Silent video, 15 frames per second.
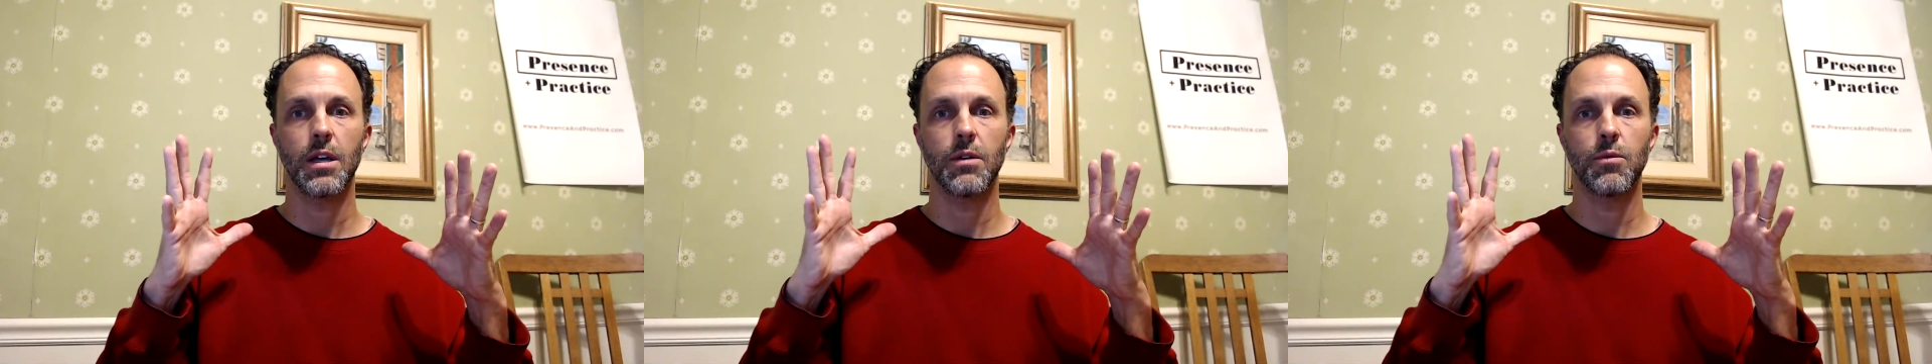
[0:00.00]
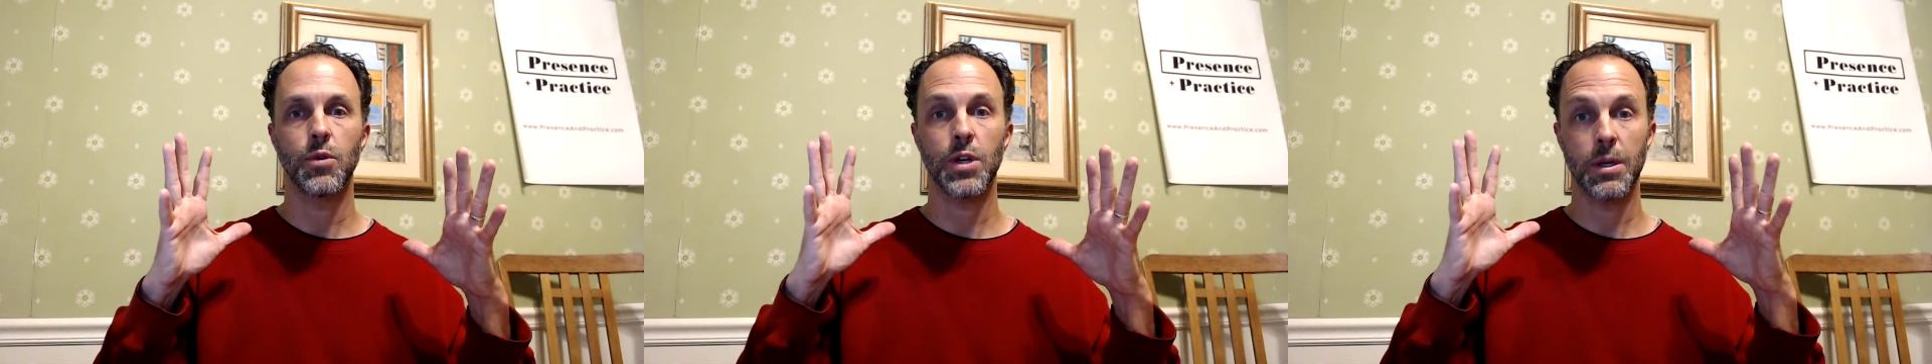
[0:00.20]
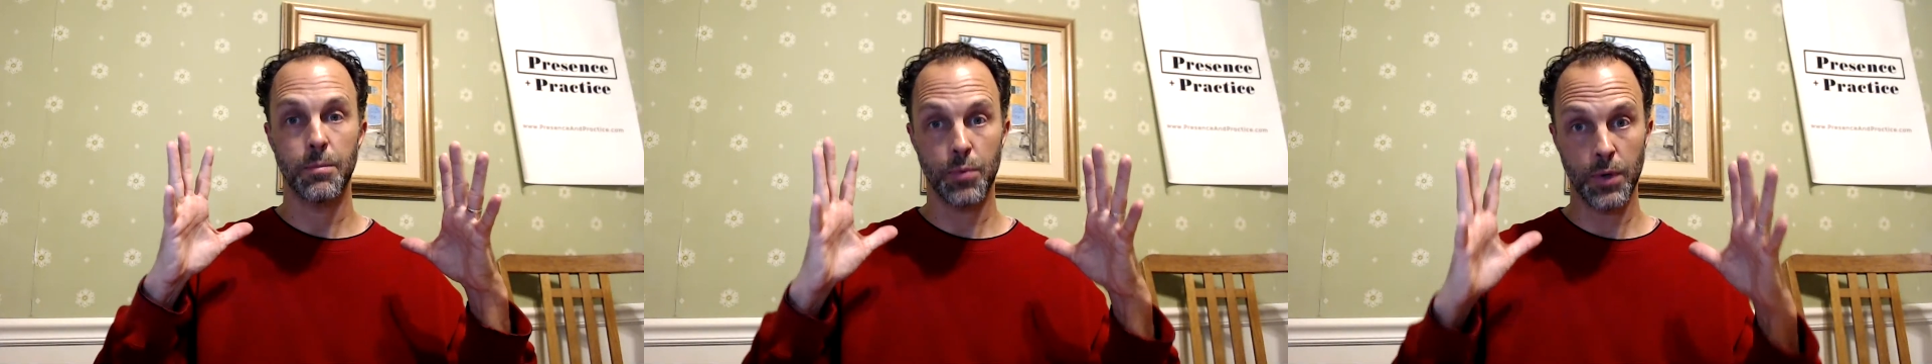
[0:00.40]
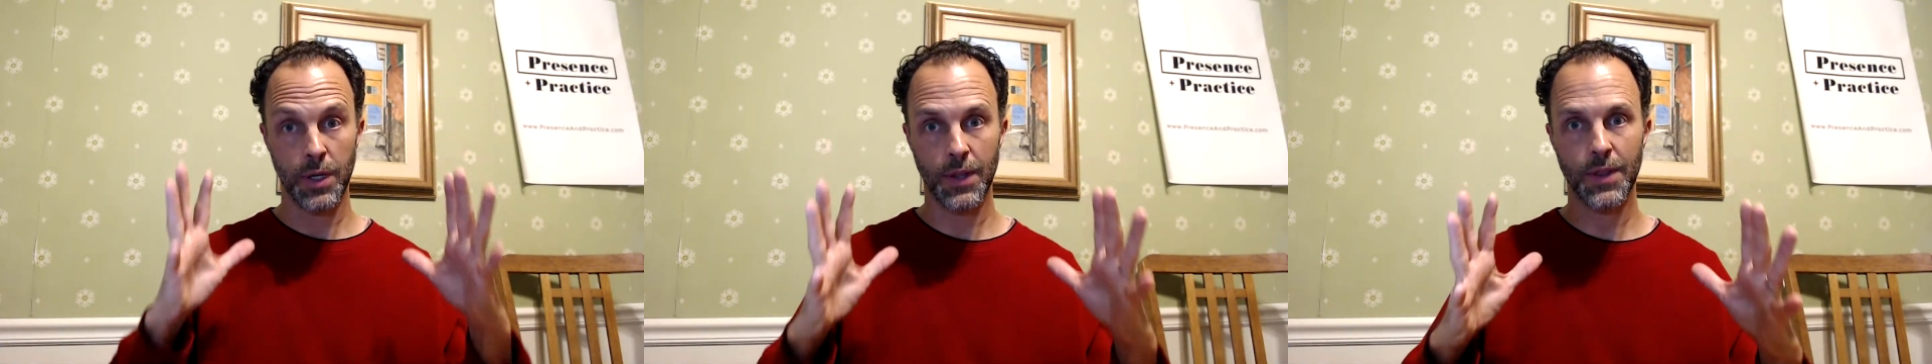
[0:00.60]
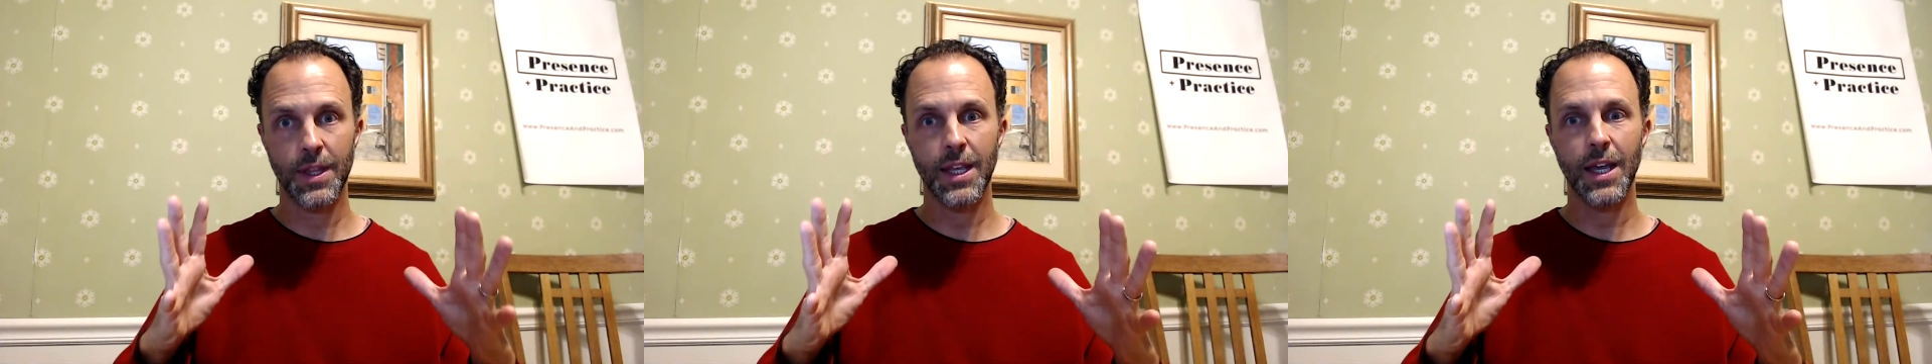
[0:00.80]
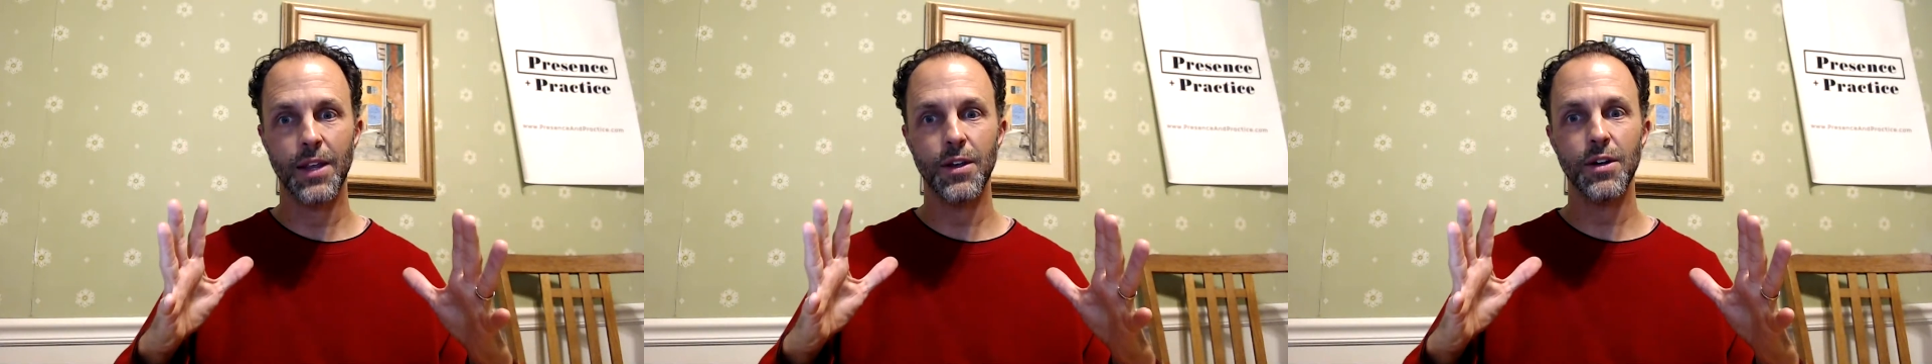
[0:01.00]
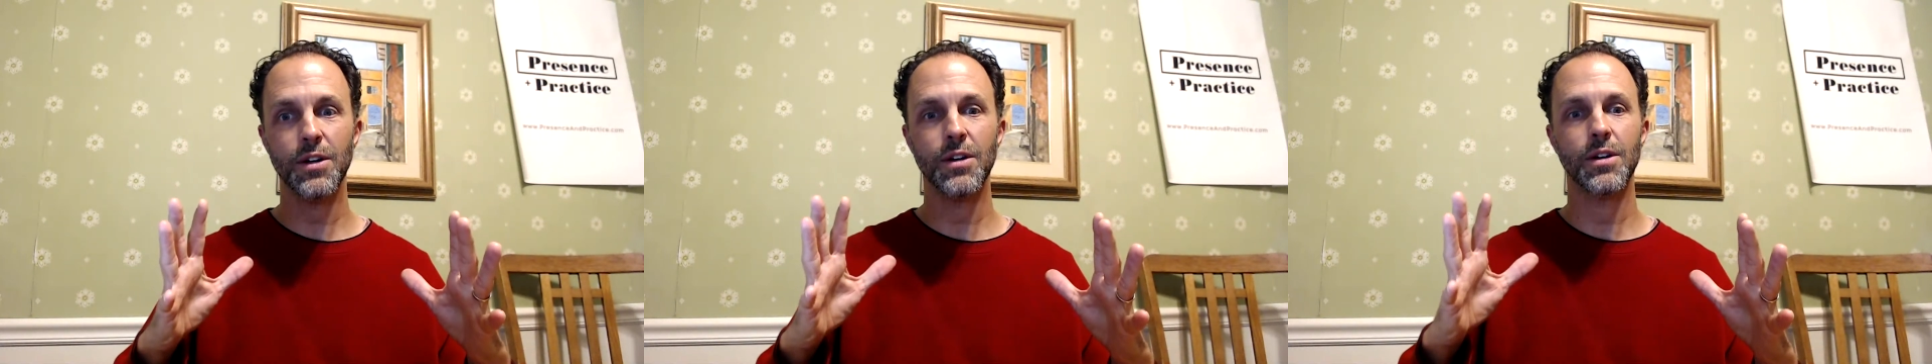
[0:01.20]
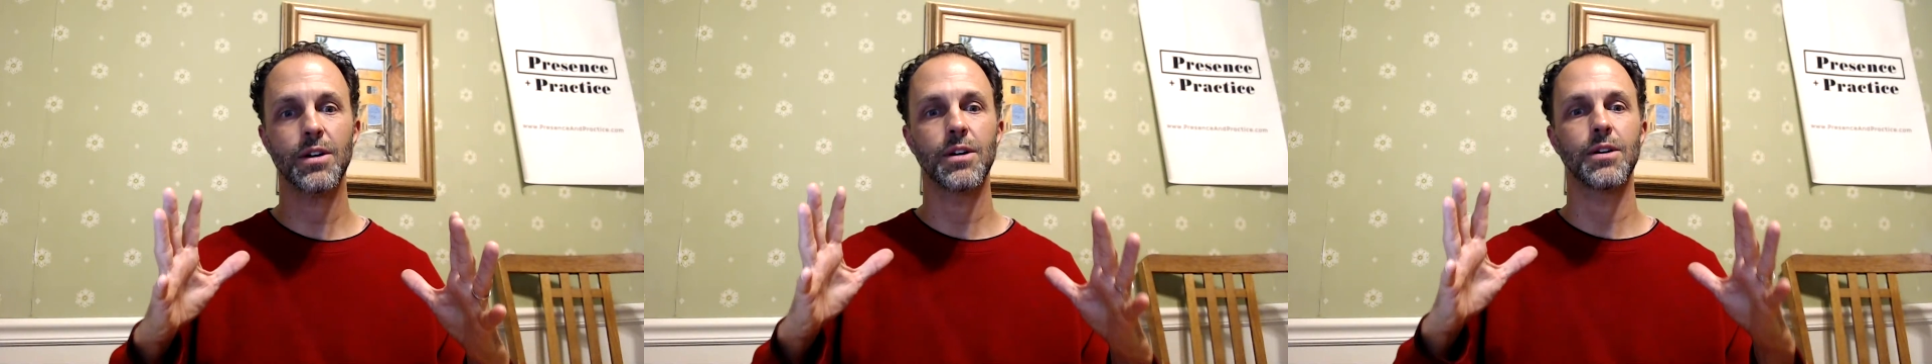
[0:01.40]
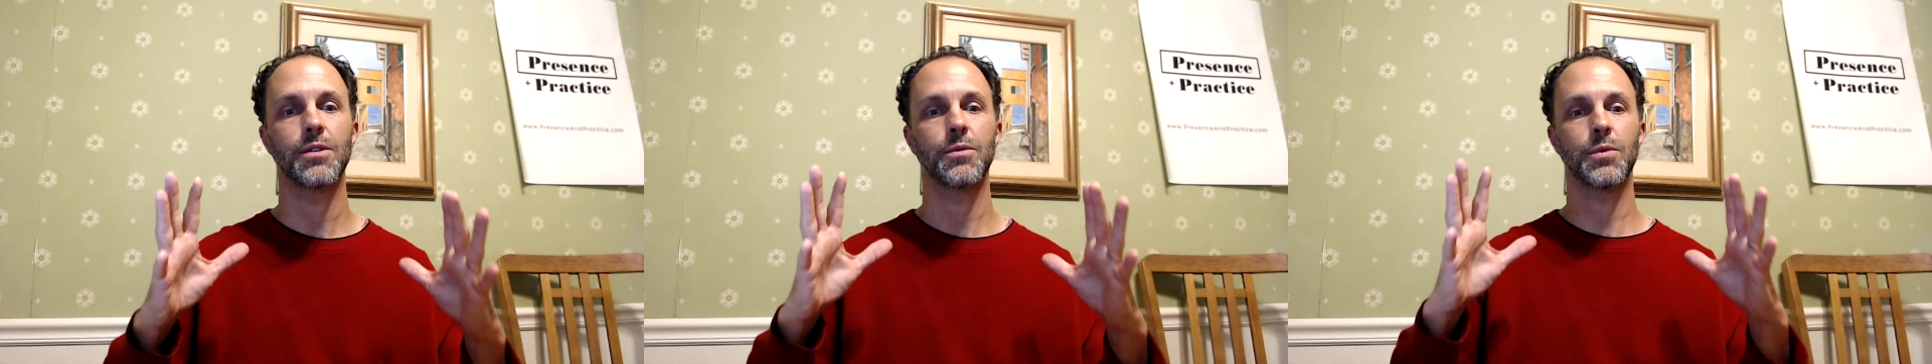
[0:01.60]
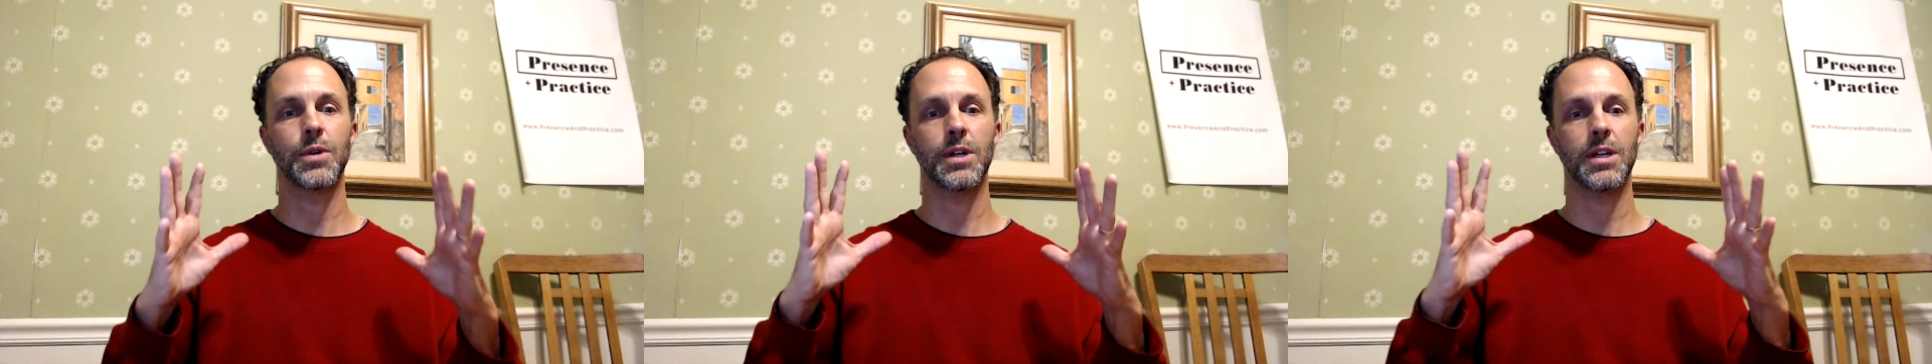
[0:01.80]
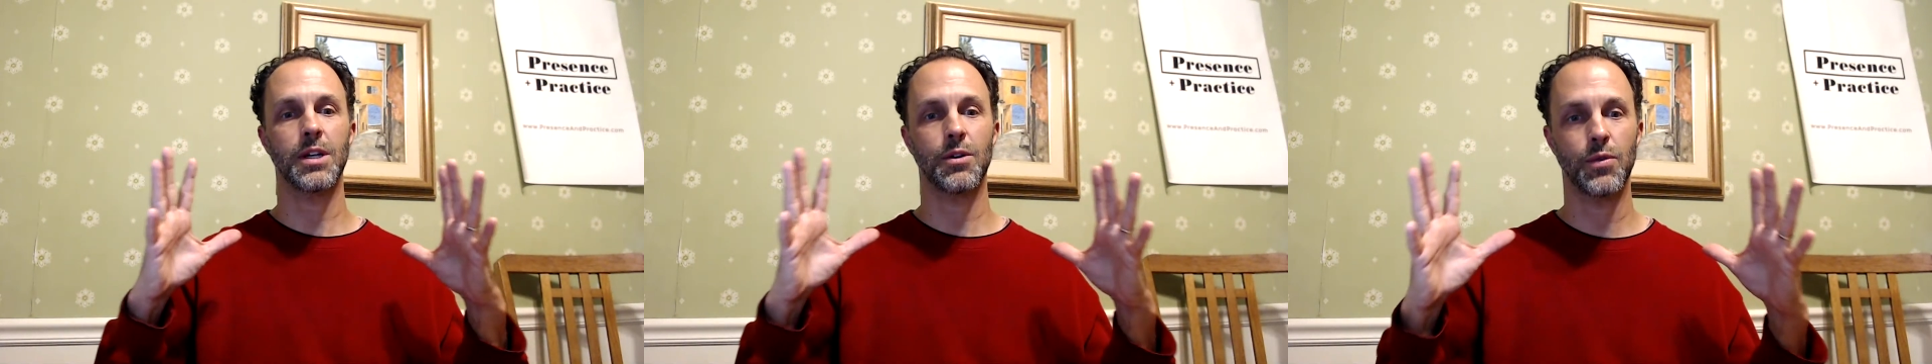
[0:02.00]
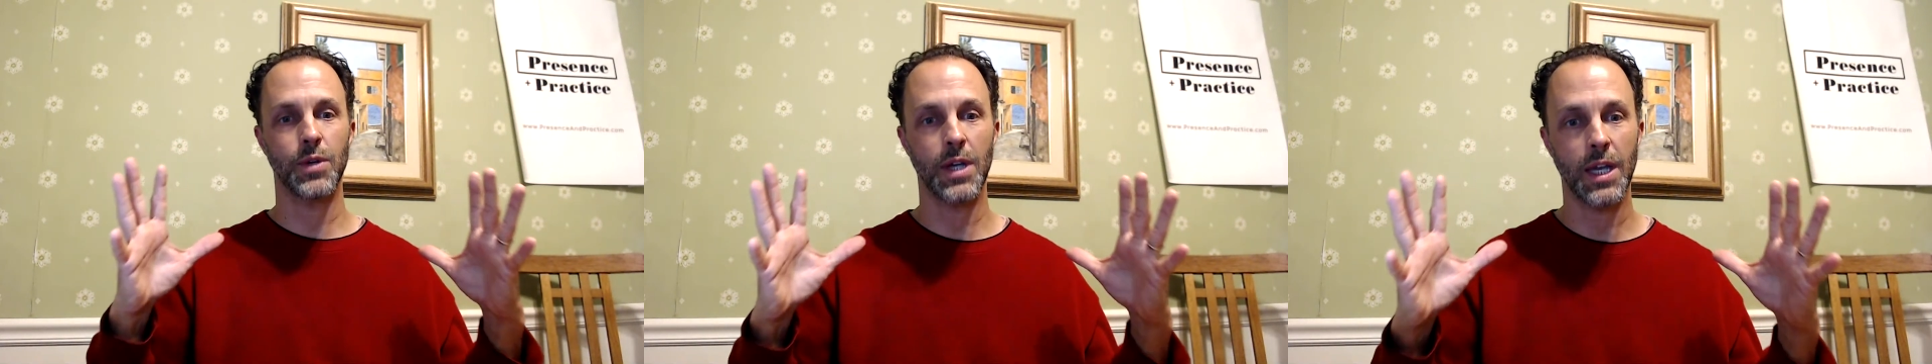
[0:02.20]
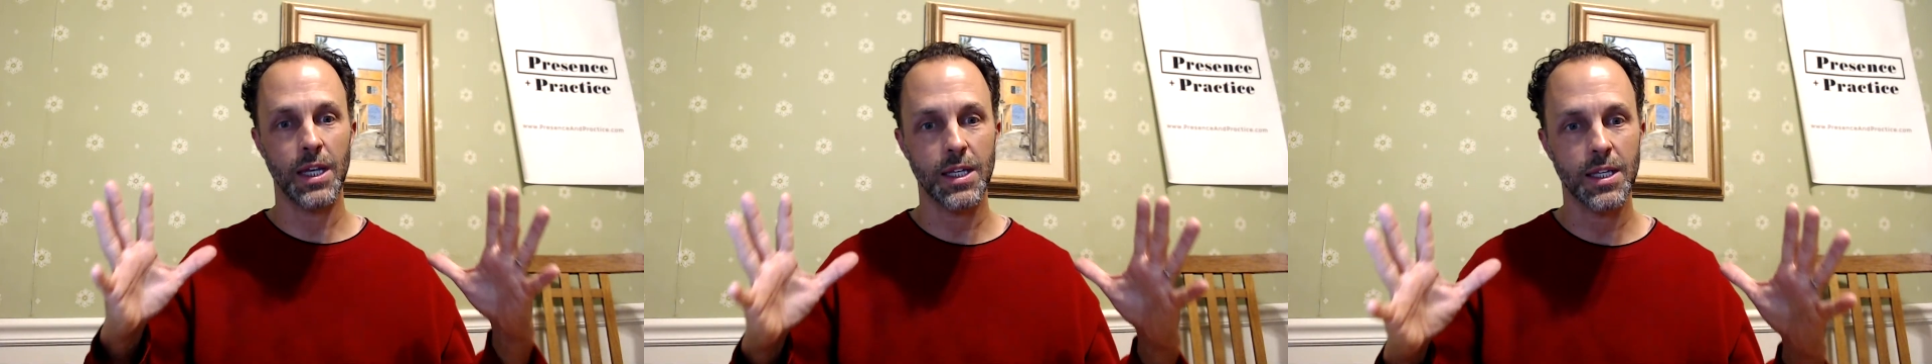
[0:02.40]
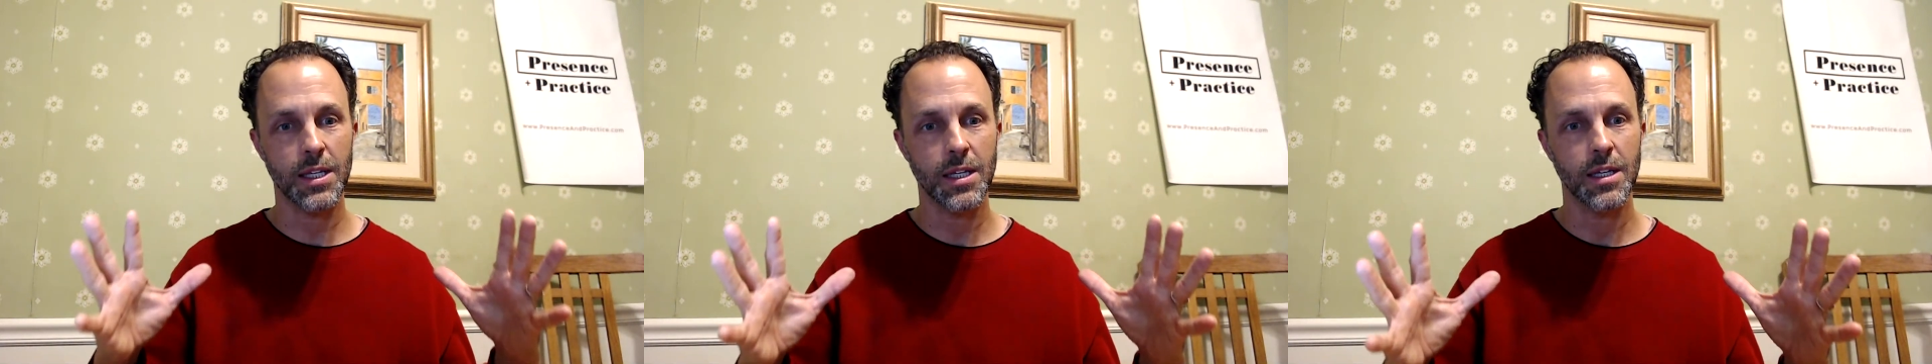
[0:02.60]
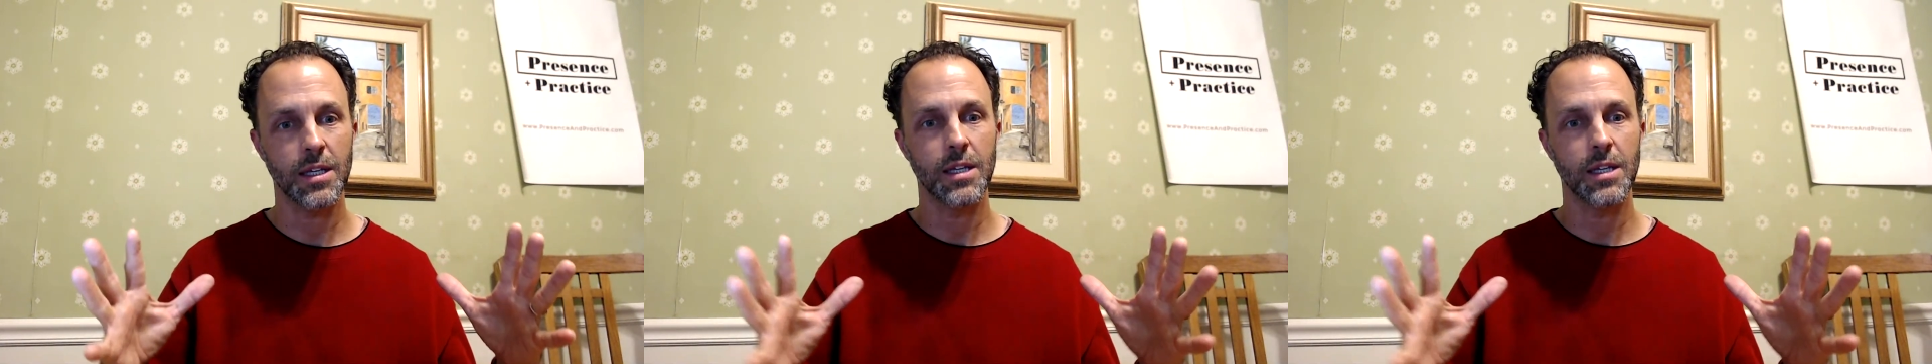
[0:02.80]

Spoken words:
gonna breathe together. We're gonna create